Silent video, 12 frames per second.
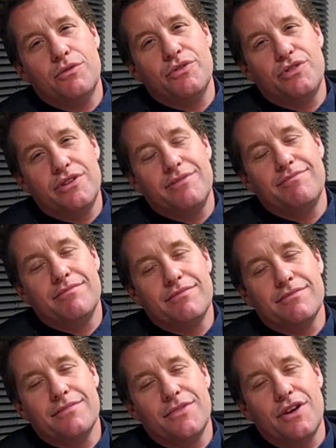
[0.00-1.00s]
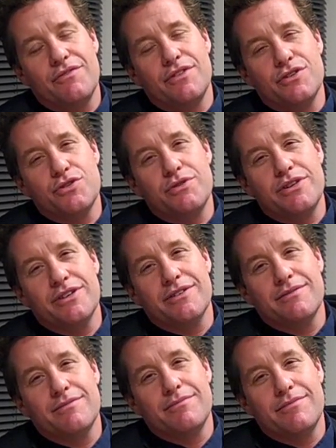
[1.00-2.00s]
see Duffy and
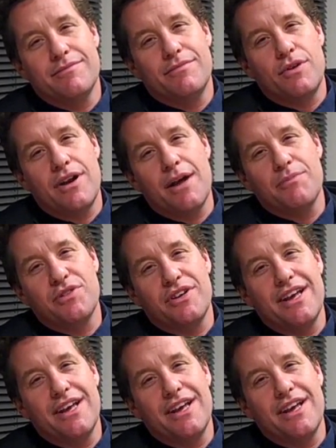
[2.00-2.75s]
Trina perhaps